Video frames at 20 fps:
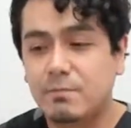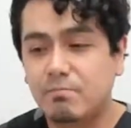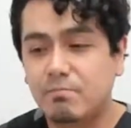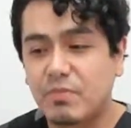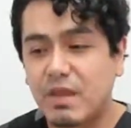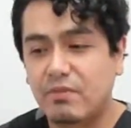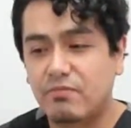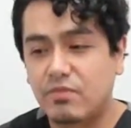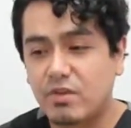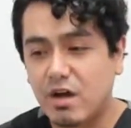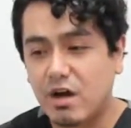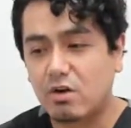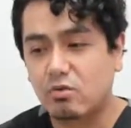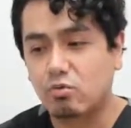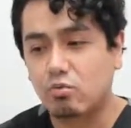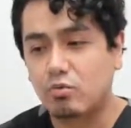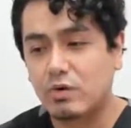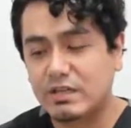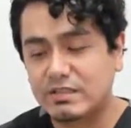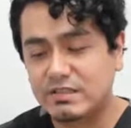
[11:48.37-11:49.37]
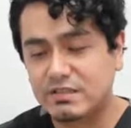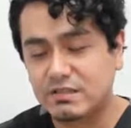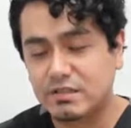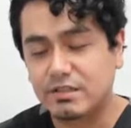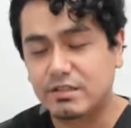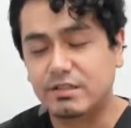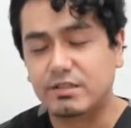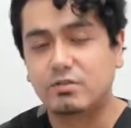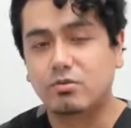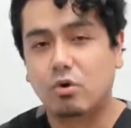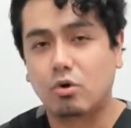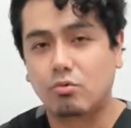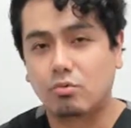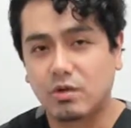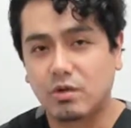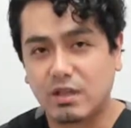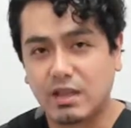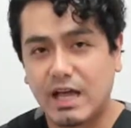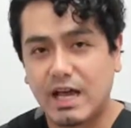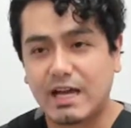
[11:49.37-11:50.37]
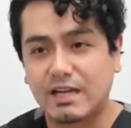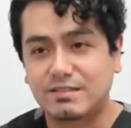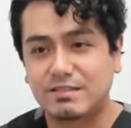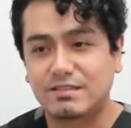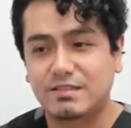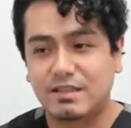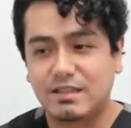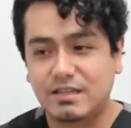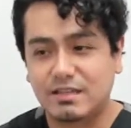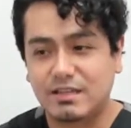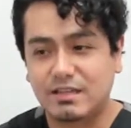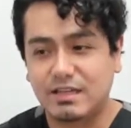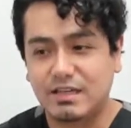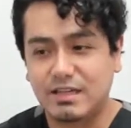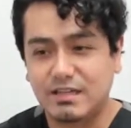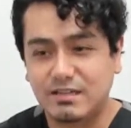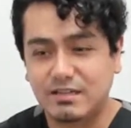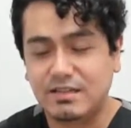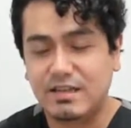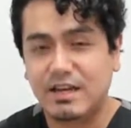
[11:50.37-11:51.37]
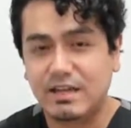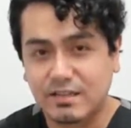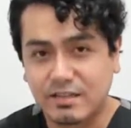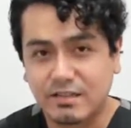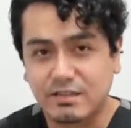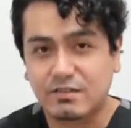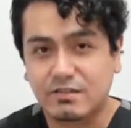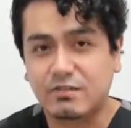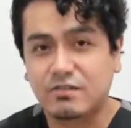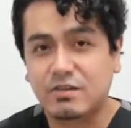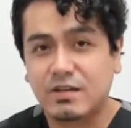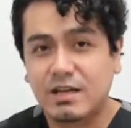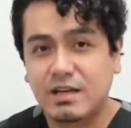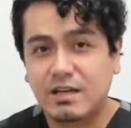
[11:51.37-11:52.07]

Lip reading: have not rested or relaxed in decades.